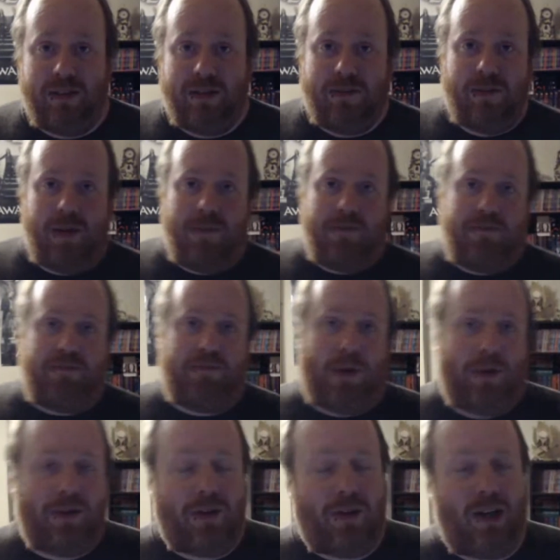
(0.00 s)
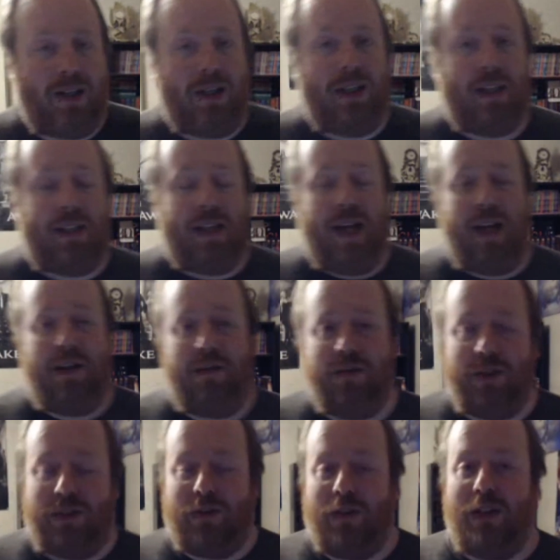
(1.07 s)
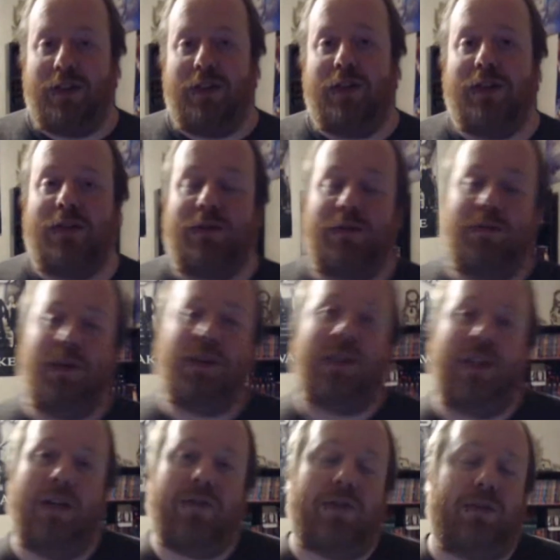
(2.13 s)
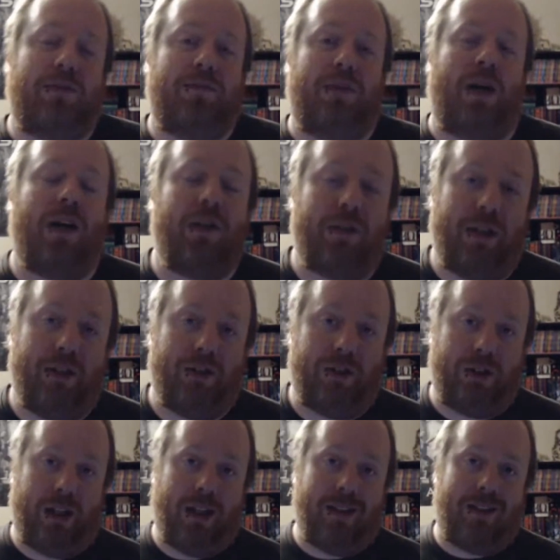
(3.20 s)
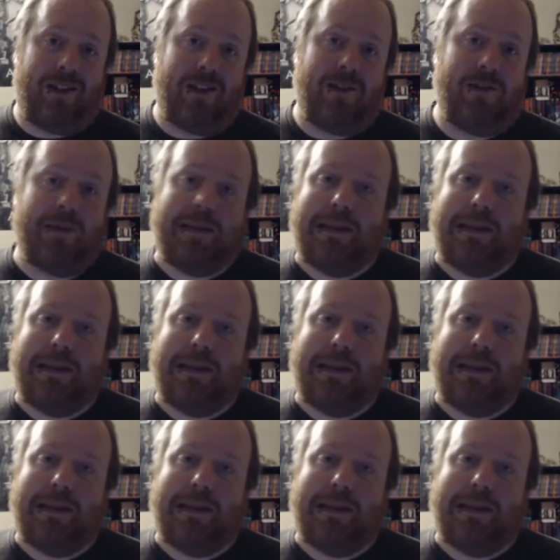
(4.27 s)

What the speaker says: We both know how they like to handle situations, especially after Otto getting shot. So,